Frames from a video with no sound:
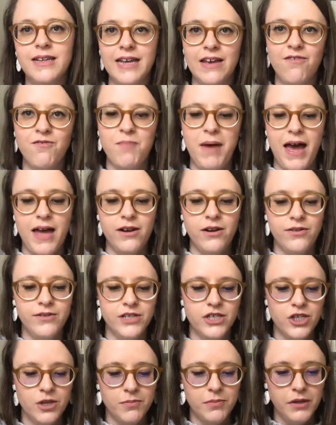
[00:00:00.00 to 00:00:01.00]
leaf pattern on this
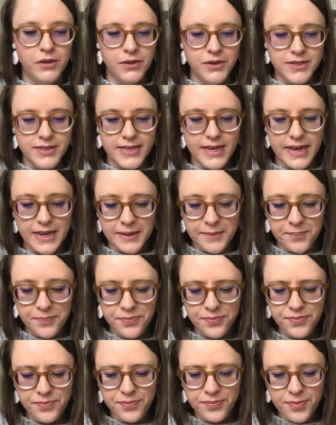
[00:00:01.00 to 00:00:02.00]
jumper looks like.
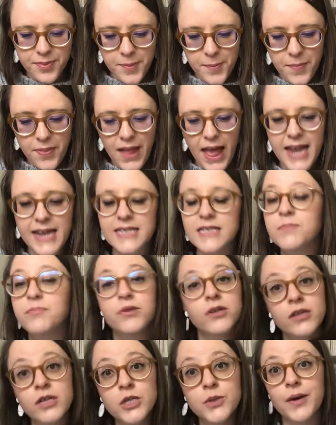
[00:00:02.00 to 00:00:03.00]
And it's a
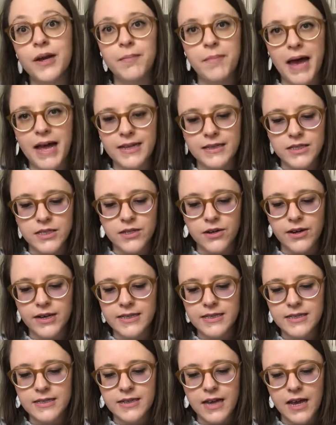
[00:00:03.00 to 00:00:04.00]
Brooklyn tweed pattern, so
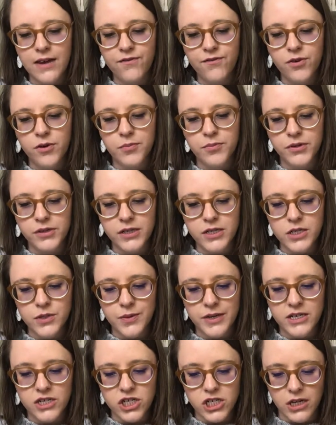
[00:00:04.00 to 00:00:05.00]
it's designed for Brooklyn
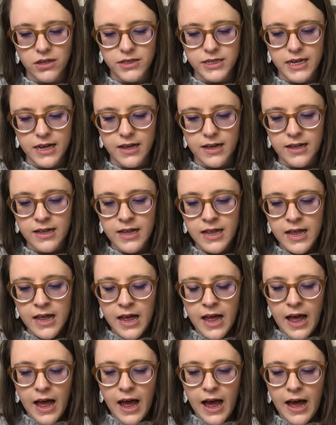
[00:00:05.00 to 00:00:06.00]
tweed shelter.
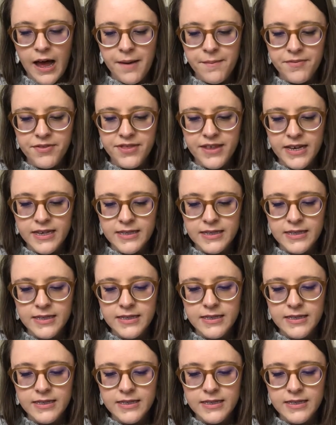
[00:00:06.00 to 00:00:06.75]
This